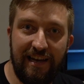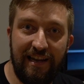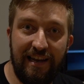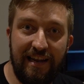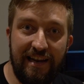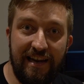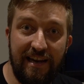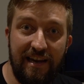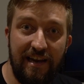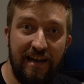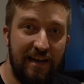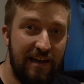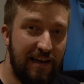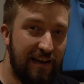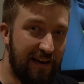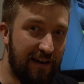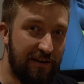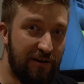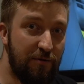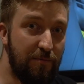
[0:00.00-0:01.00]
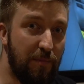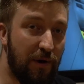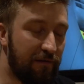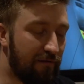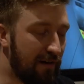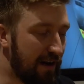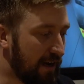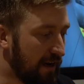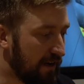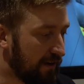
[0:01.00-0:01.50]
Elite. Now, you might
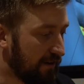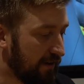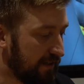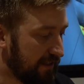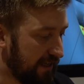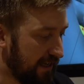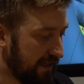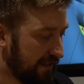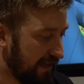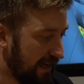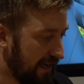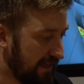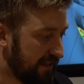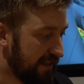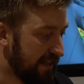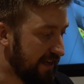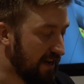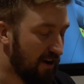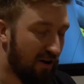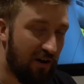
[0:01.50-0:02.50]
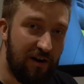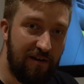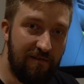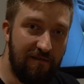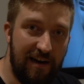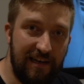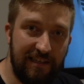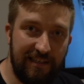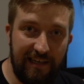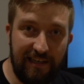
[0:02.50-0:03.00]
recognise this as the
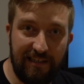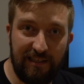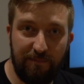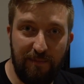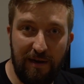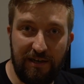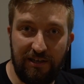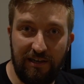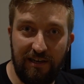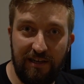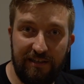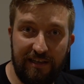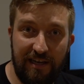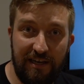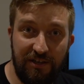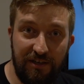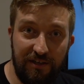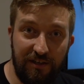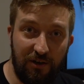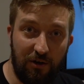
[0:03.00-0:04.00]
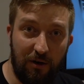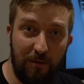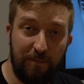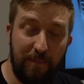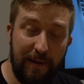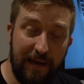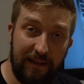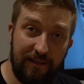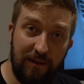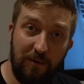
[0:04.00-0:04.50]
iRacing Special Edition
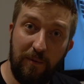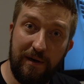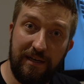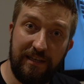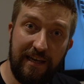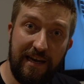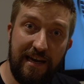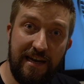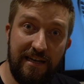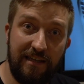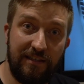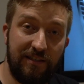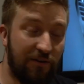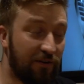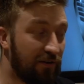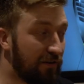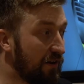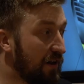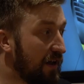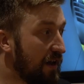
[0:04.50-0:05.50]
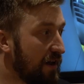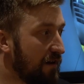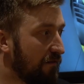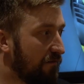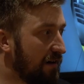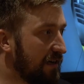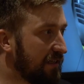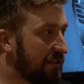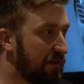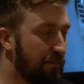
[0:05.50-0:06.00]
cockpit that we teased on
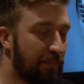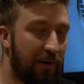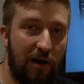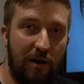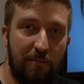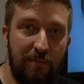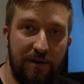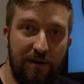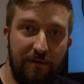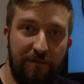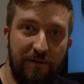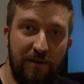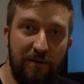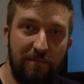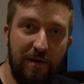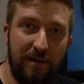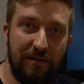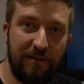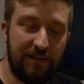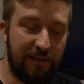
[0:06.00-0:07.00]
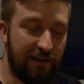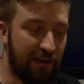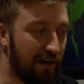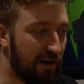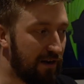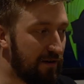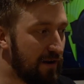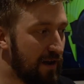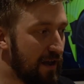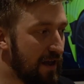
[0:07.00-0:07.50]
Race Department a few months
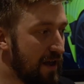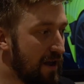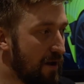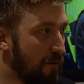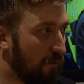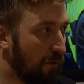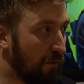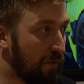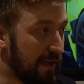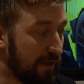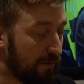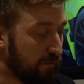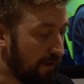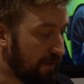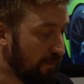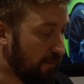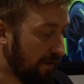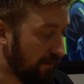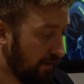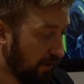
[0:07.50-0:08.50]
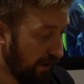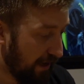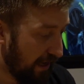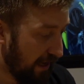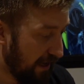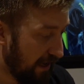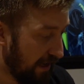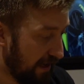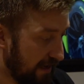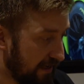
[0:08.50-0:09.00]
ago. Well, this one we've got
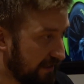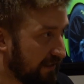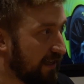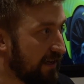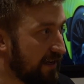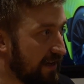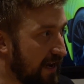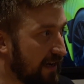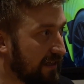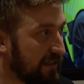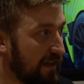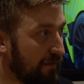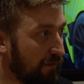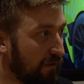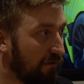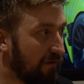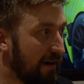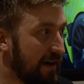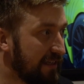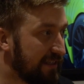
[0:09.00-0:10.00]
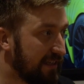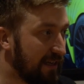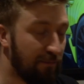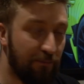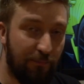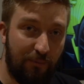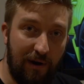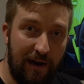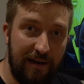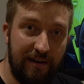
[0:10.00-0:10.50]
here is the Next Level Racing
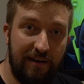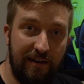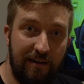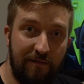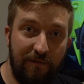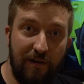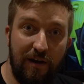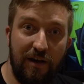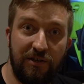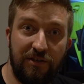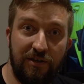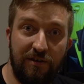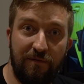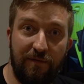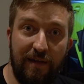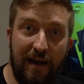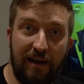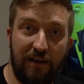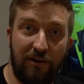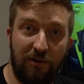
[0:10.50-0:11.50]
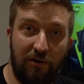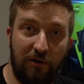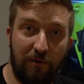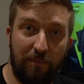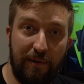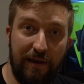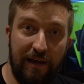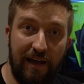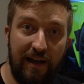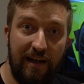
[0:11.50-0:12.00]
branded version of that
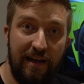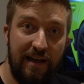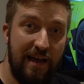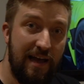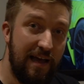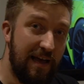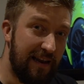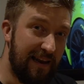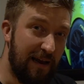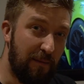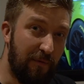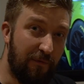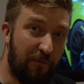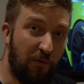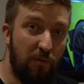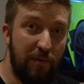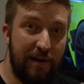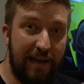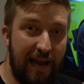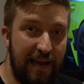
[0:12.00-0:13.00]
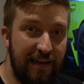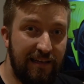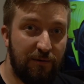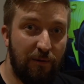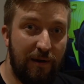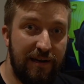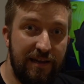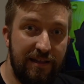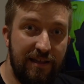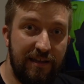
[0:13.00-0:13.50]
cockpit. Now, before we get into
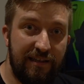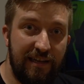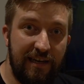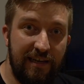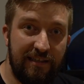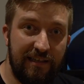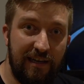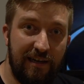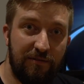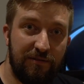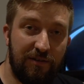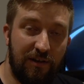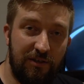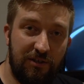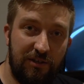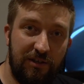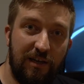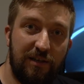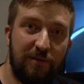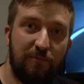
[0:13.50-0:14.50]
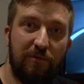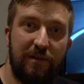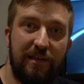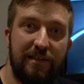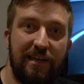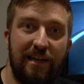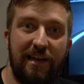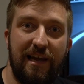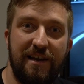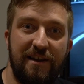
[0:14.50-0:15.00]
any of the details, I just wanted
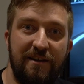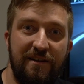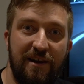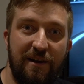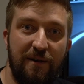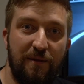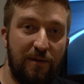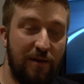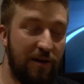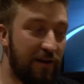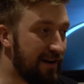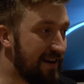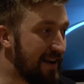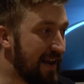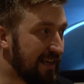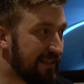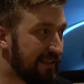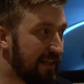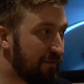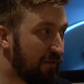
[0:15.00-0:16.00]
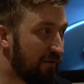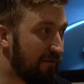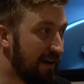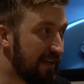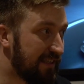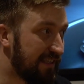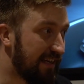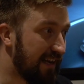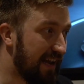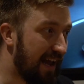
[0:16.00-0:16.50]
to let you know that Next Level
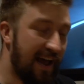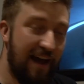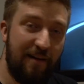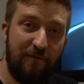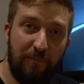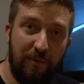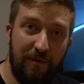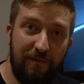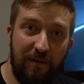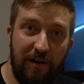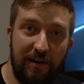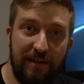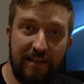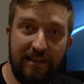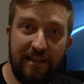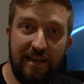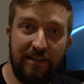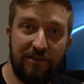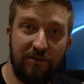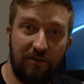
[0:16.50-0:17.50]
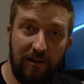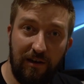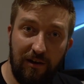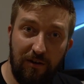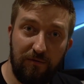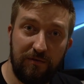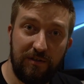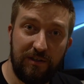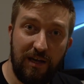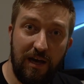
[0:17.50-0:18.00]
Racing have provided this on
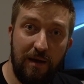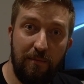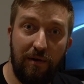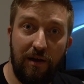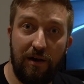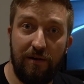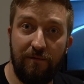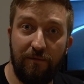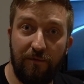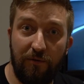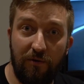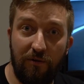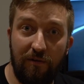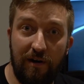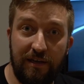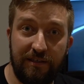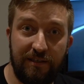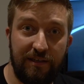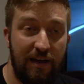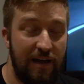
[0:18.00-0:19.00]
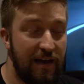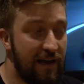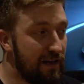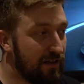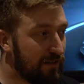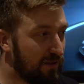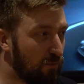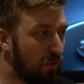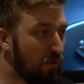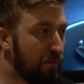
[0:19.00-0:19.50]
long-term loan for us.
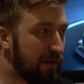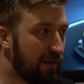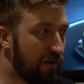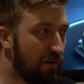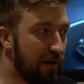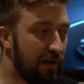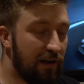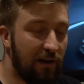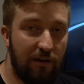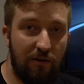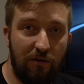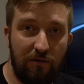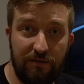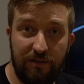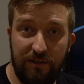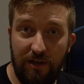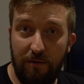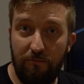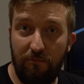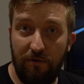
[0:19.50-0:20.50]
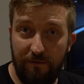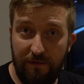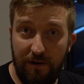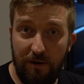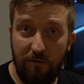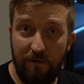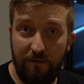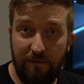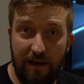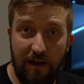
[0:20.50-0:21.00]
So we'll be doing a long-term
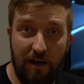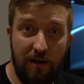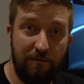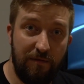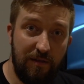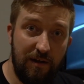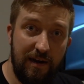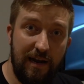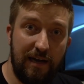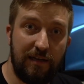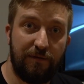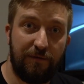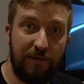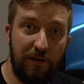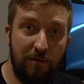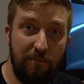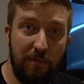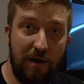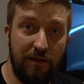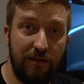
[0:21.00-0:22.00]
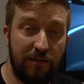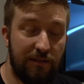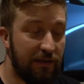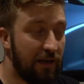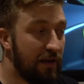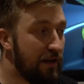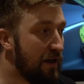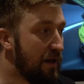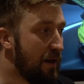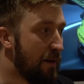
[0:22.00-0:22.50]
review of it over the next few months.
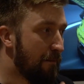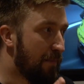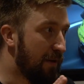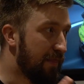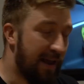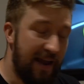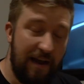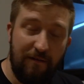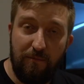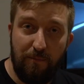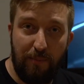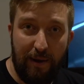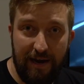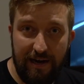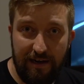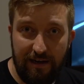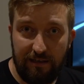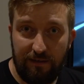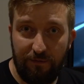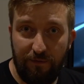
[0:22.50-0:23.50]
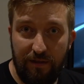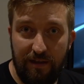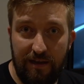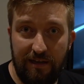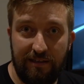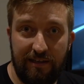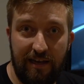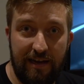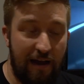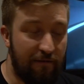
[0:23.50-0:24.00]
But they haven't paid us for
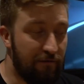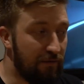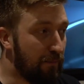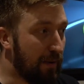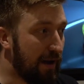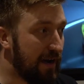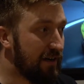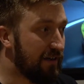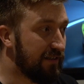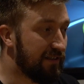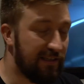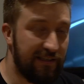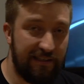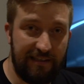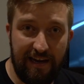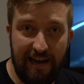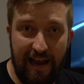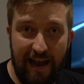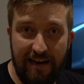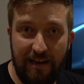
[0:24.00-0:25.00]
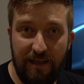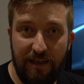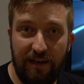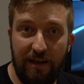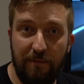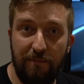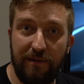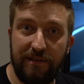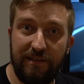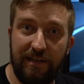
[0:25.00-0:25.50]
this. They haven't paid us to say anything
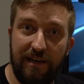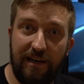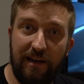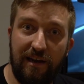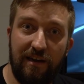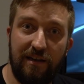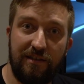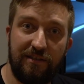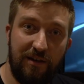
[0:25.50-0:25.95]
in particular.